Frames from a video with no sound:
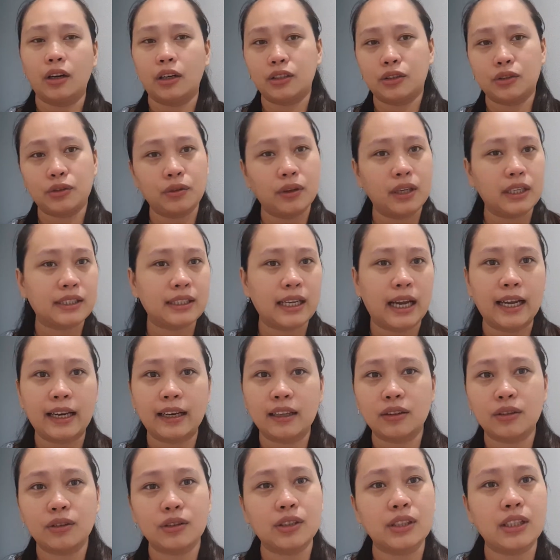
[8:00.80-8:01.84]
too
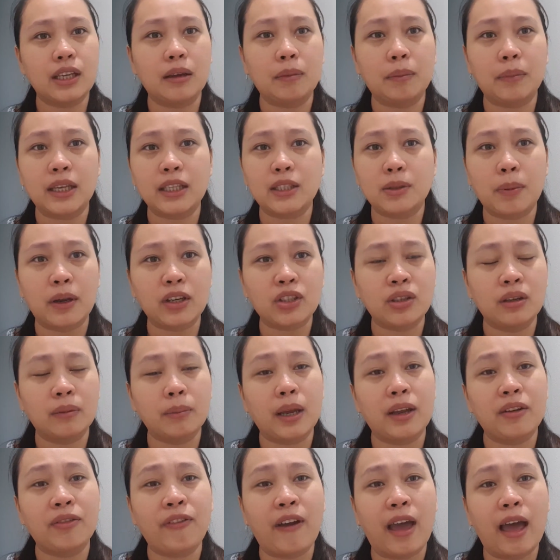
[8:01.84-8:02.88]
excited to see me, especially
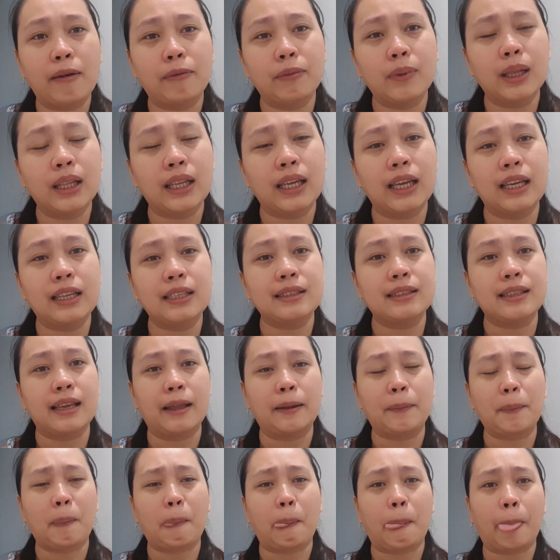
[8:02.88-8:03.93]
my families
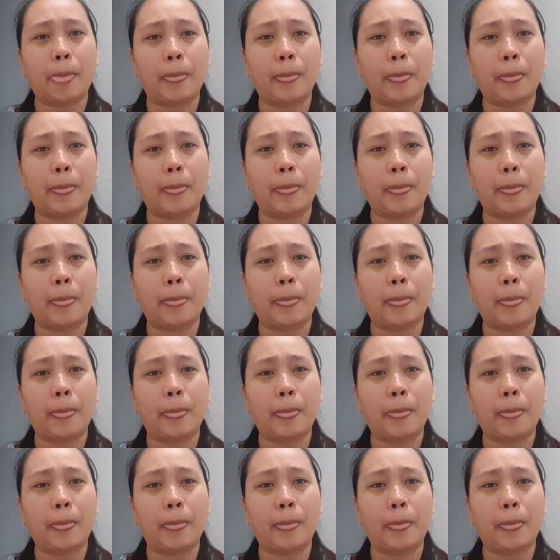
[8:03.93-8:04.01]
and